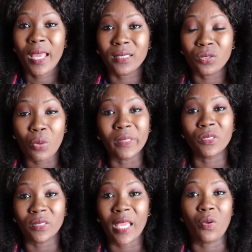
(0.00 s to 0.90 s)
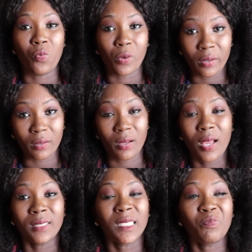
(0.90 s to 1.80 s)
It's going to take work.
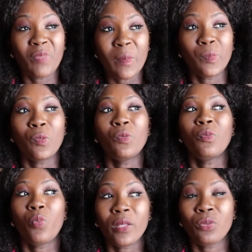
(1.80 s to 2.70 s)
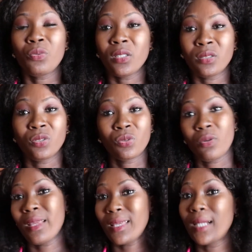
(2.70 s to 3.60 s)
Some people went through nursing
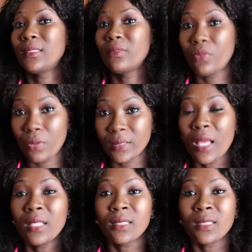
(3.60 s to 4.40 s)
school and got divorced.